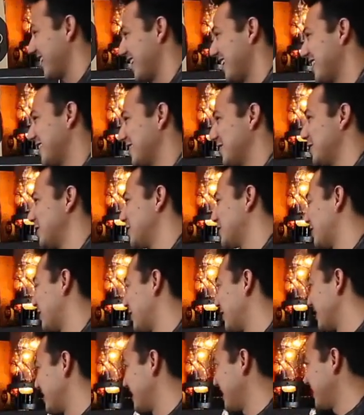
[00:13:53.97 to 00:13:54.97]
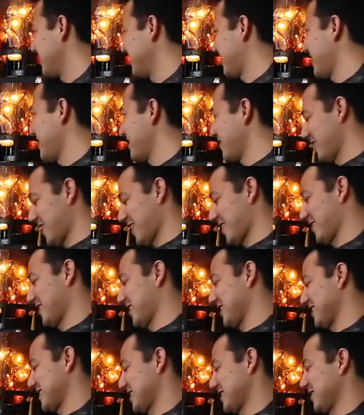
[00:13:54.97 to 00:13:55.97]
And if you don't, they even have
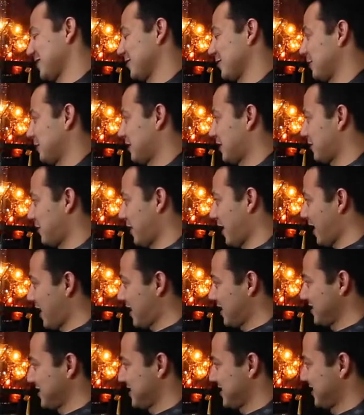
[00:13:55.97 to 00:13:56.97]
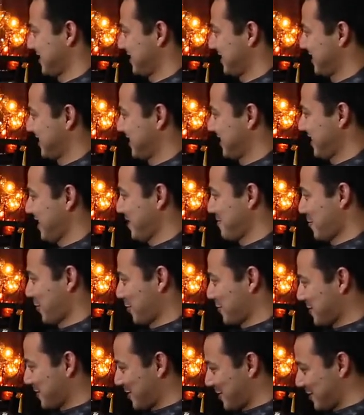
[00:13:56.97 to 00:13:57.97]
like this little love heart
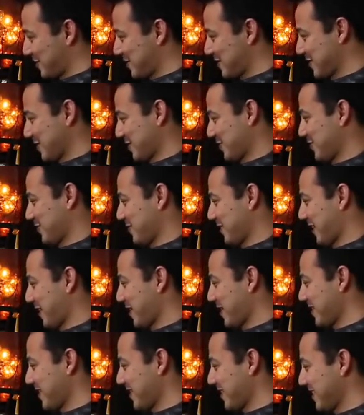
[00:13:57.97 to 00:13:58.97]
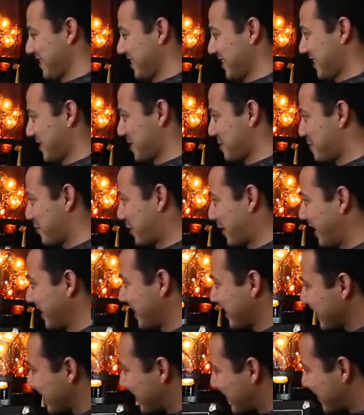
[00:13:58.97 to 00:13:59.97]
emoticon sort of like kind of
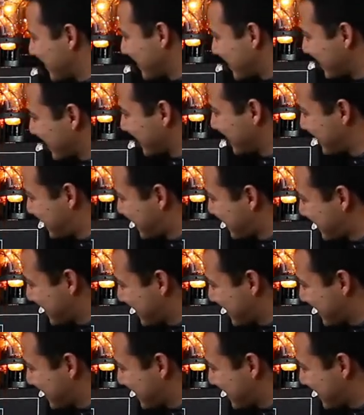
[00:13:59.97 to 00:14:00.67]
break if you don't